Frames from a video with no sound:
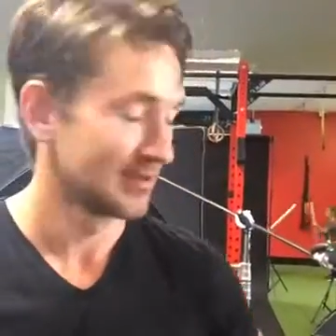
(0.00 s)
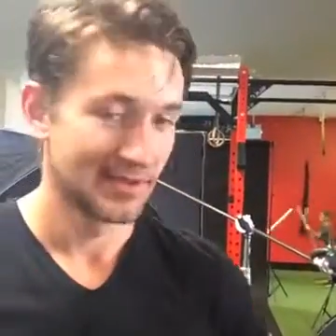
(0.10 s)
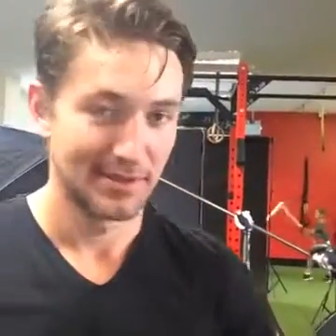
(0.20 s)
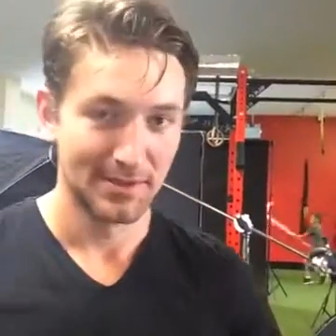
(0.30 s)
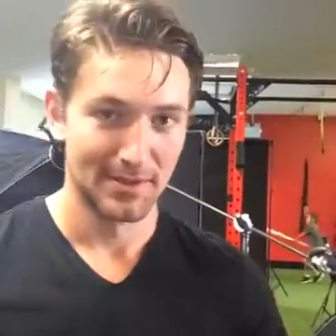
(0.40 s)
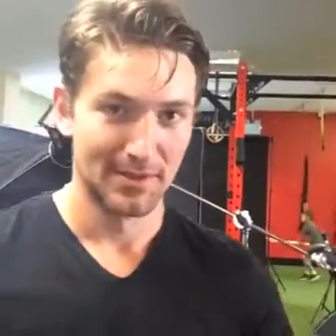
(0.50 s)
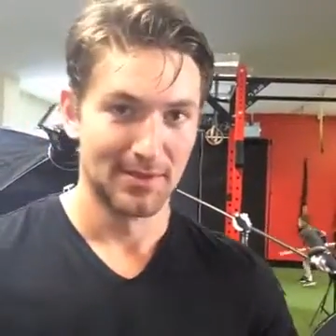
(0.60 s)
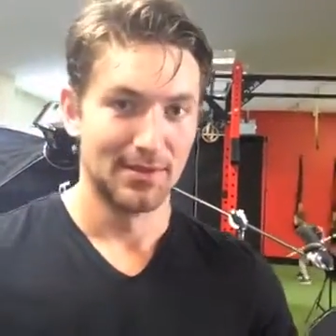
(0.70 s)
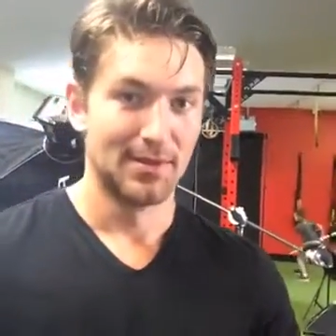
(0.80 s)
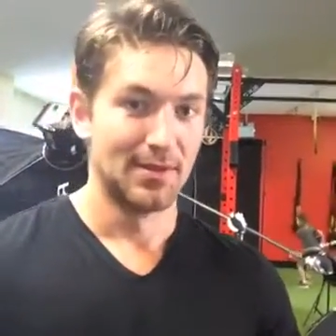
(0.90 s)
We're down nearly
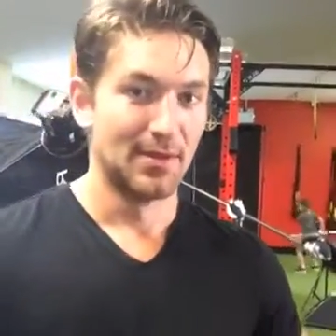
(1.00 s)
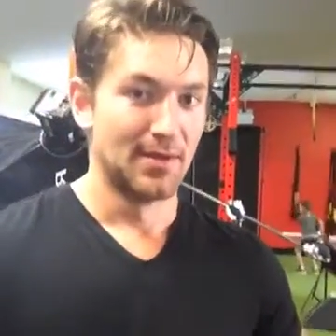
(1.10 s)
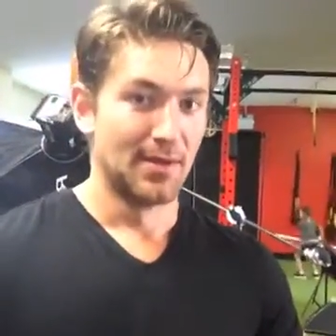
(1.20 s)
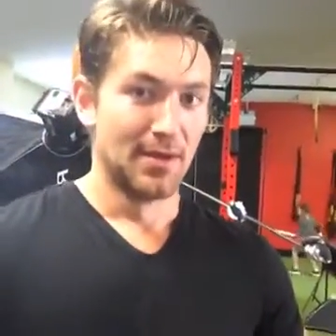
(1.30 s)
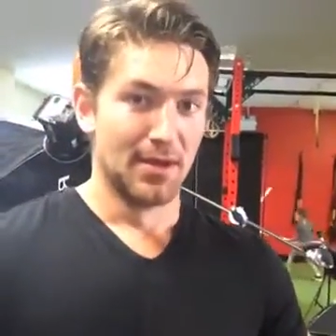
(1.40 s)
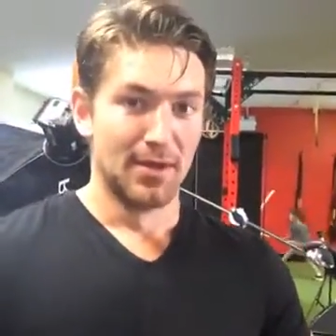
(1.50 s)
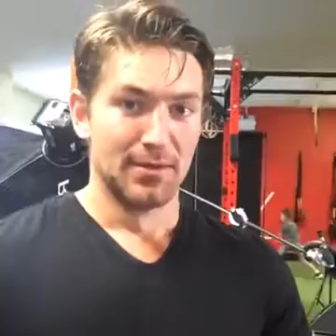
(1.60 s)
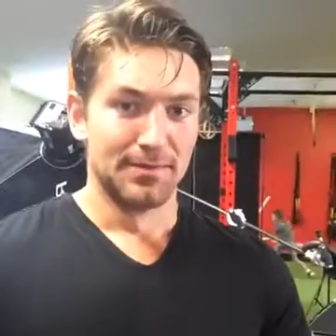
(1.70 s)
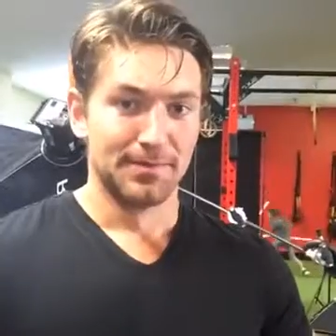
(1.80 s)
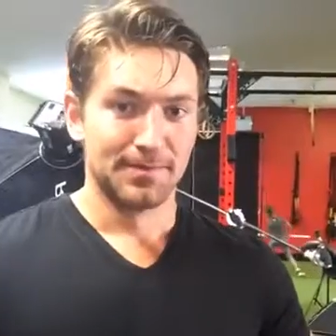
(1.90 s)
20 kilos here.
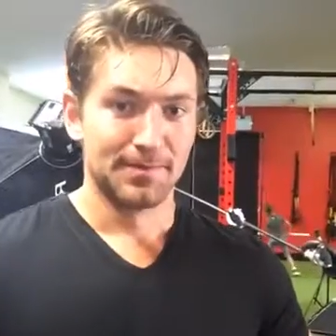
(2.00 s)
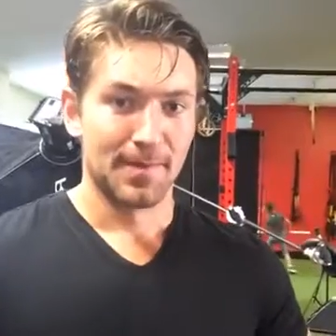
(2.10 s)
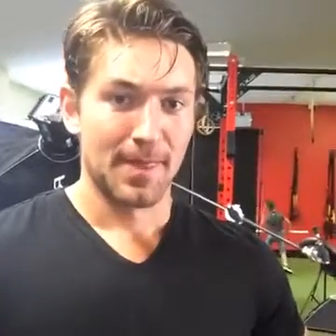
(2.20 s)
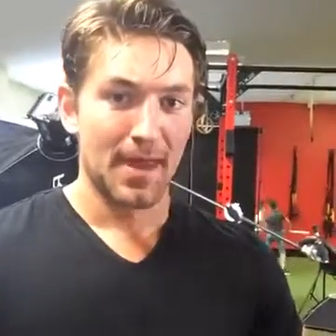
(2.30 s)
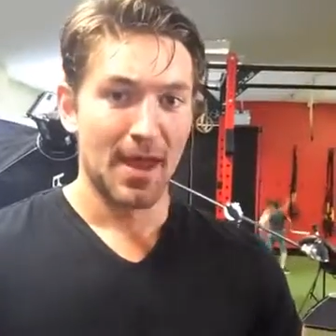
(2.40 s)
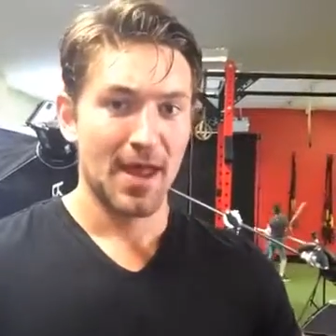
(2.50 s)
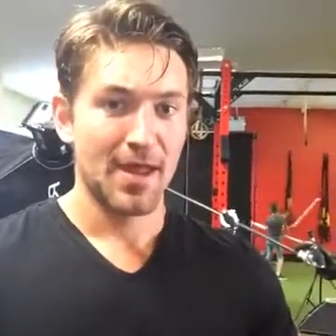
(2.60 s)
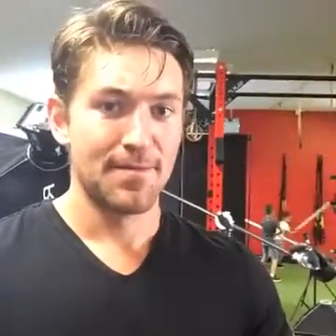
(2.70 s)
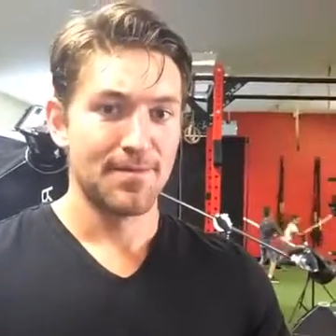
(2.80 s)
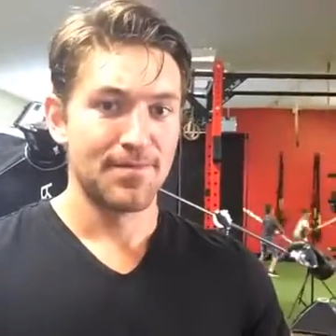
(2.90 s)
Crazy.
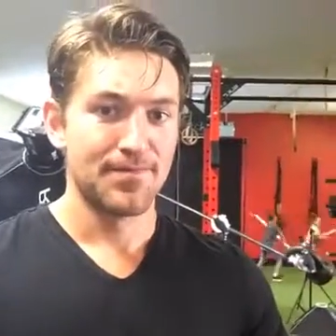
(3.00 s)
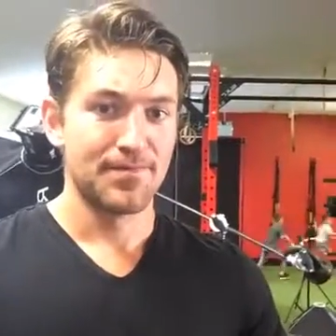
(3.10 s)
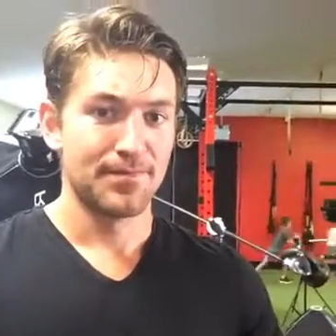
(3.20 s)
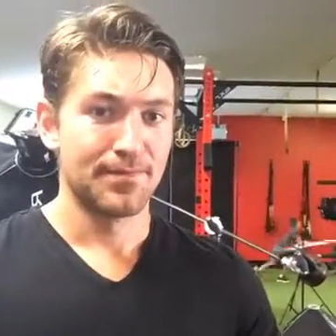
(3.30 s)
That's mad.